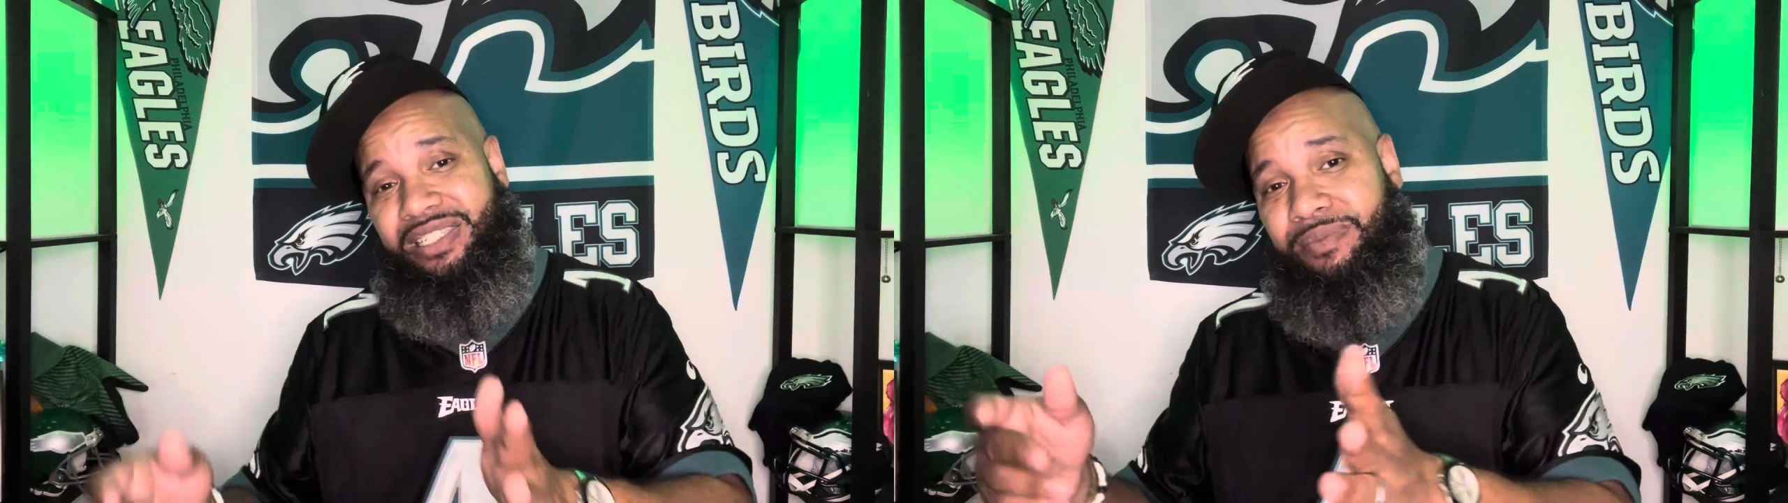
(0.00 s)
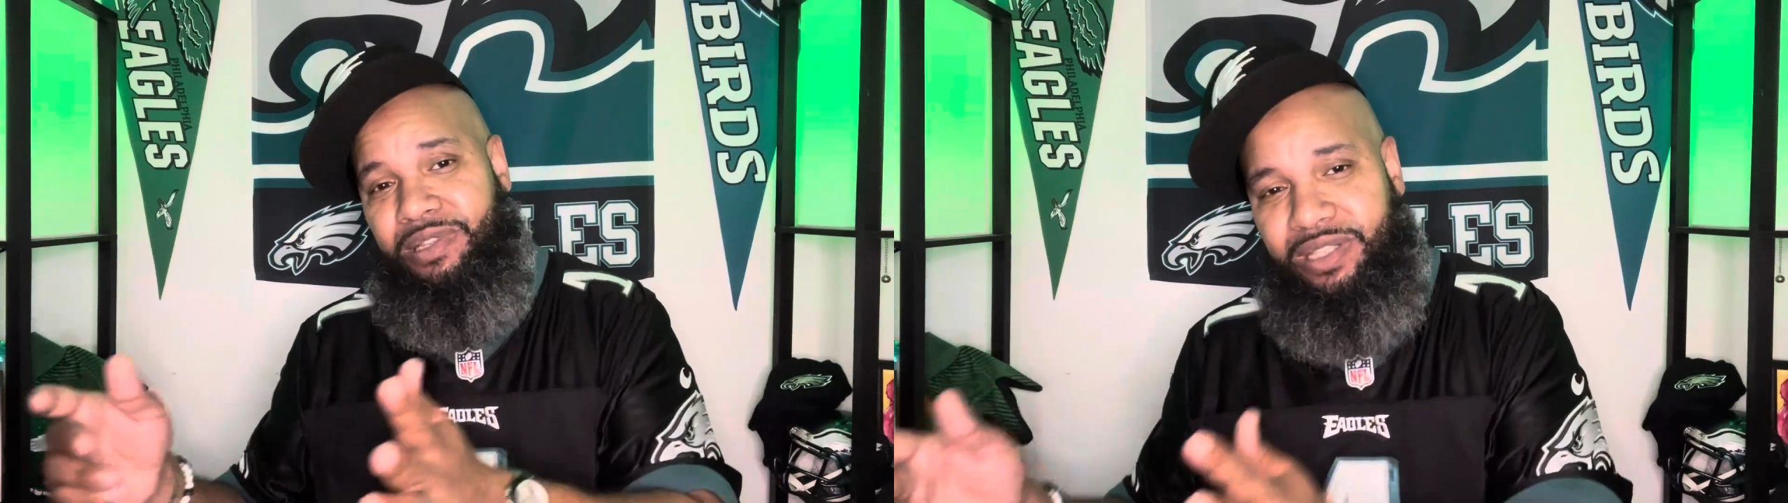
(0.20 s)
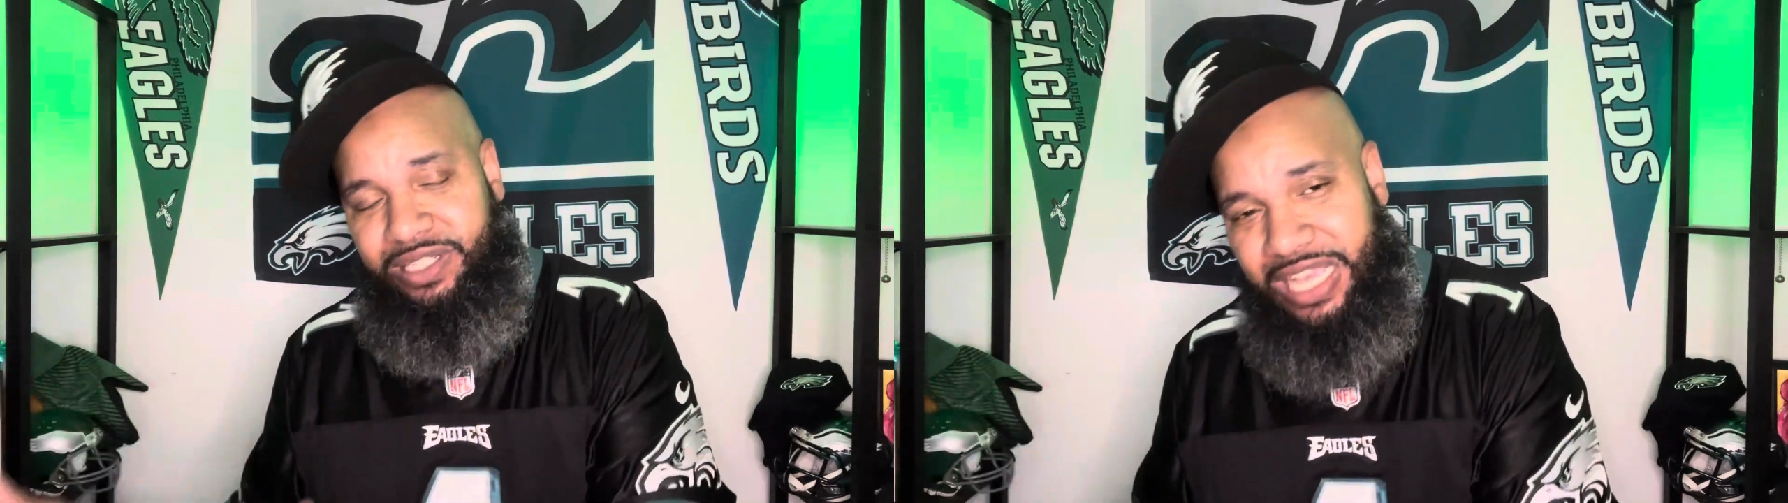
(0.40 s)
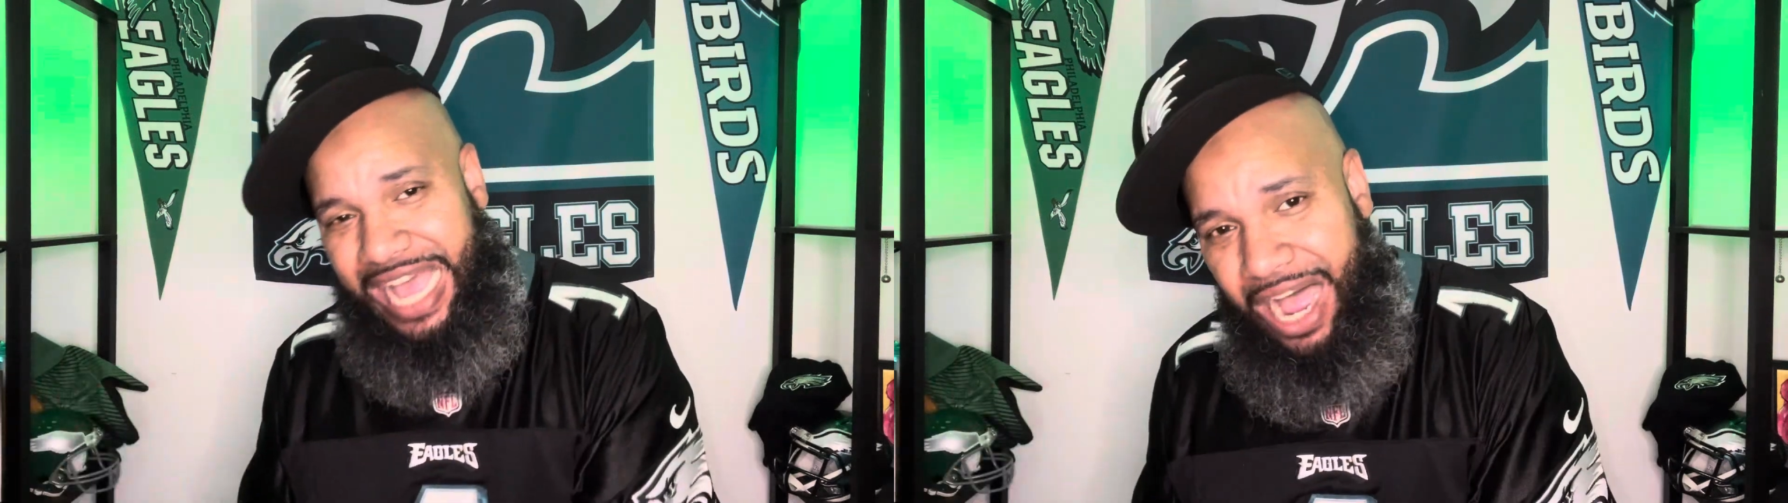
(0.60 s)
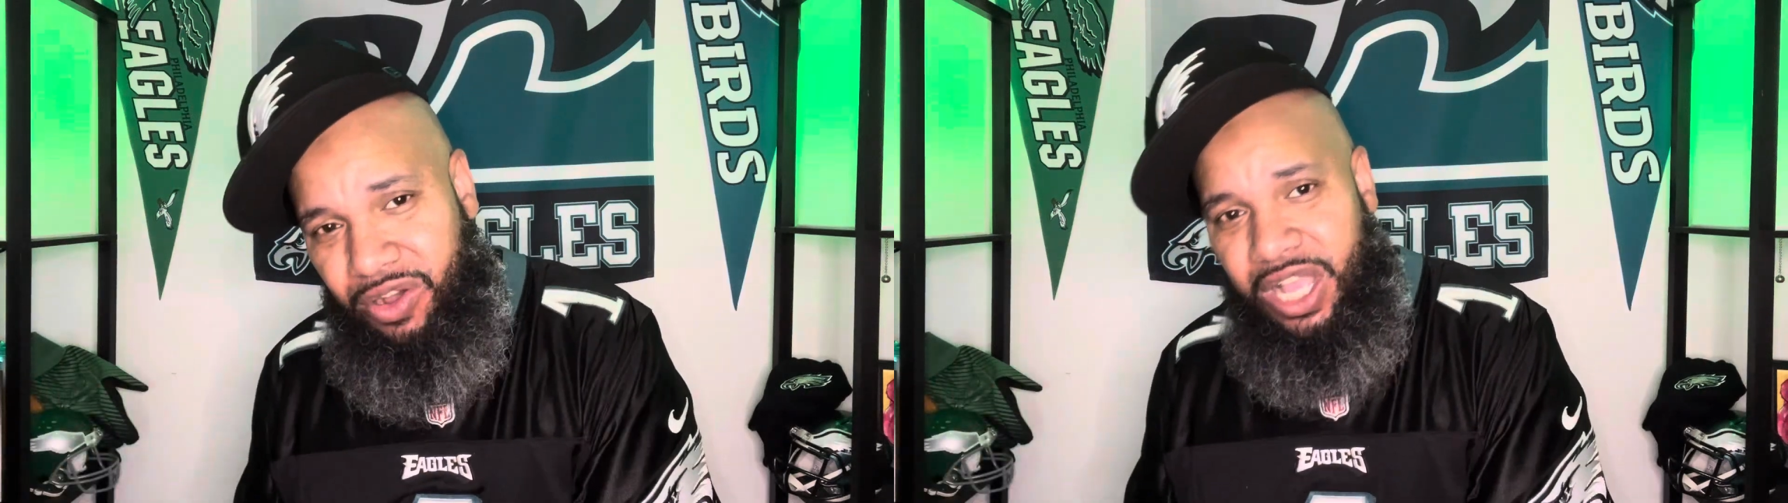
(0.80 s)
similarly to
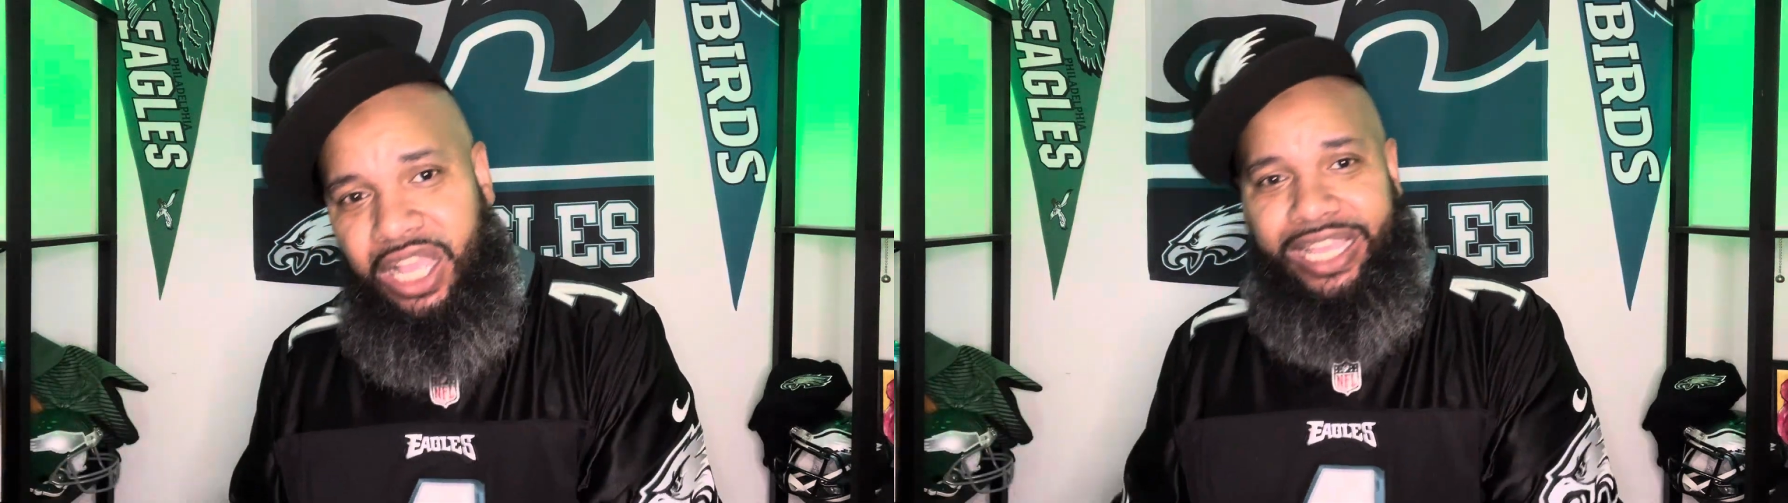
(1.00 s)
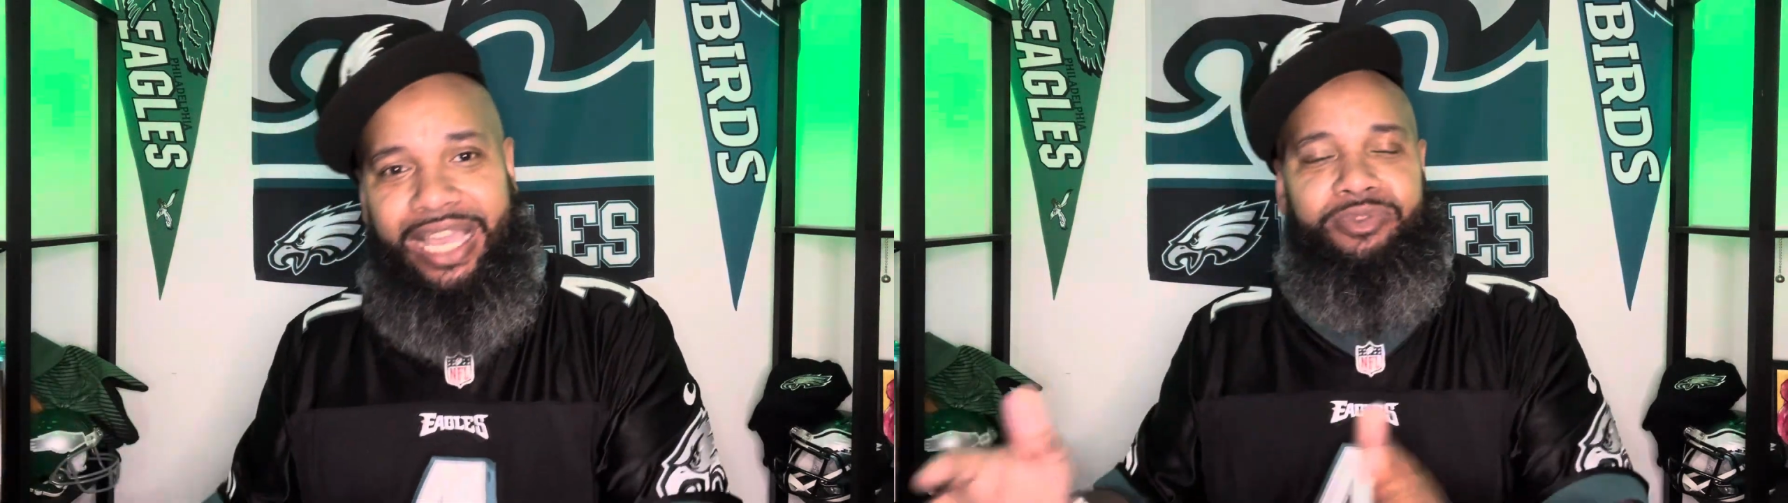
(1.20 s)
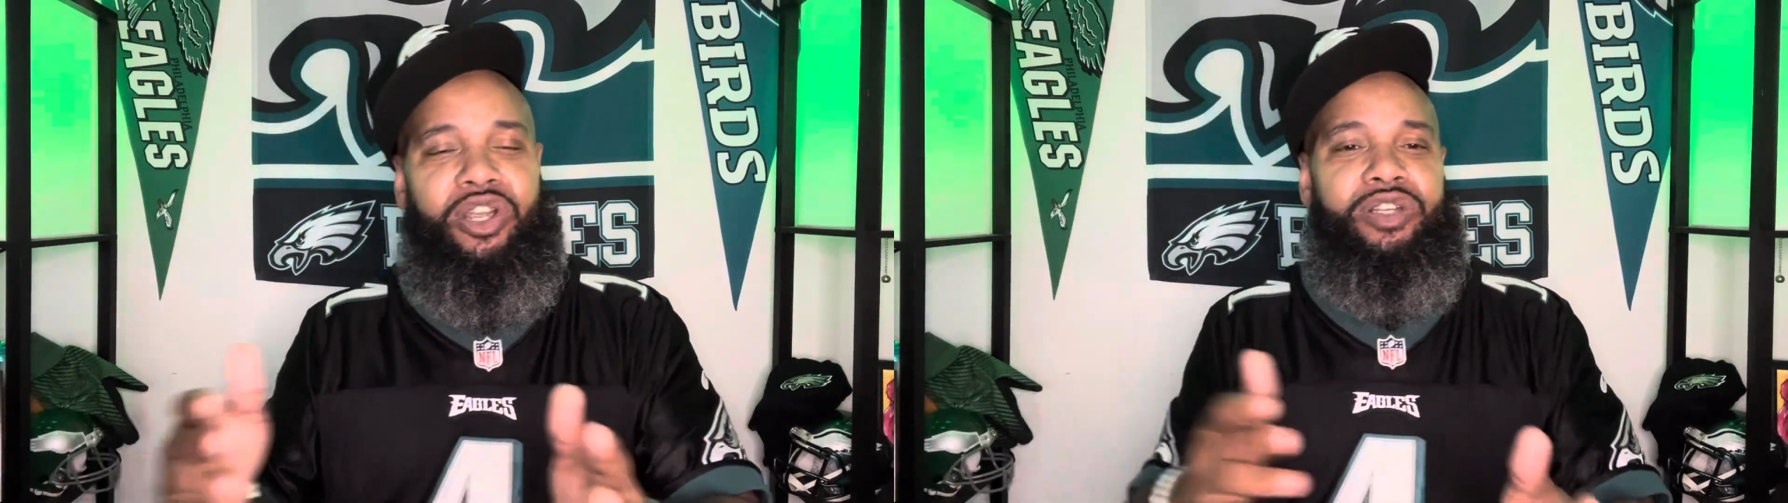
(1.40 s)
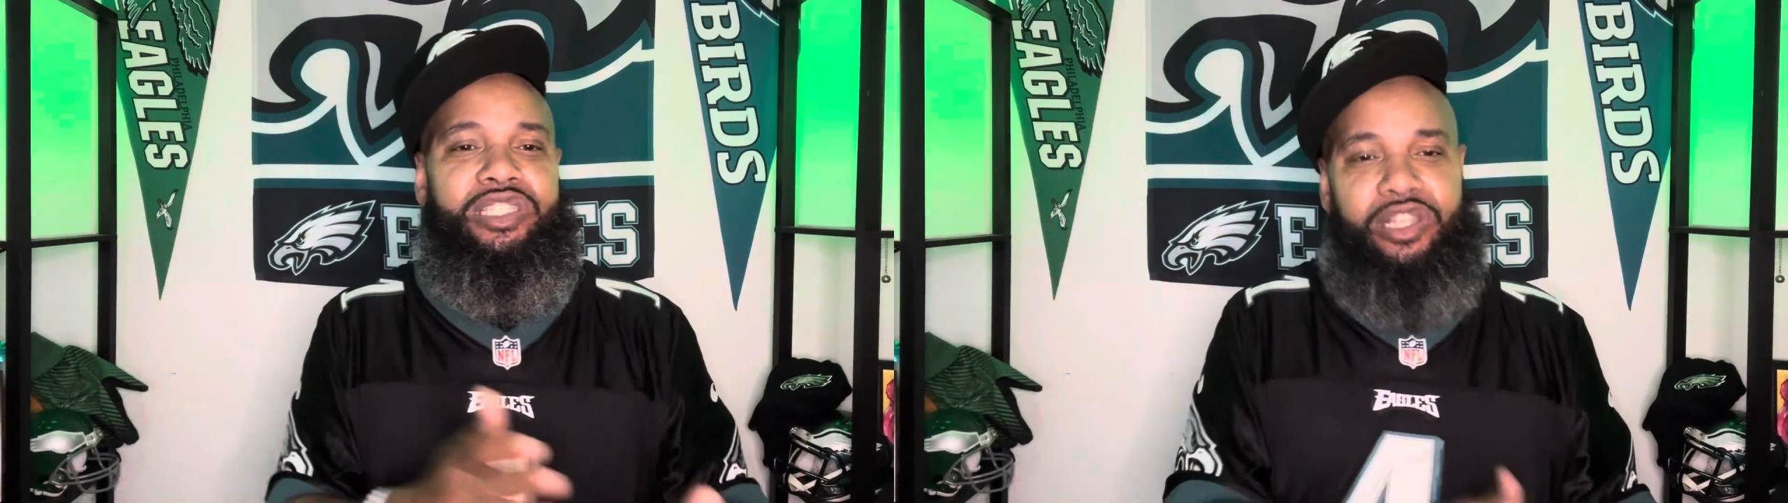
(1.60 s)
how Cam Jurgens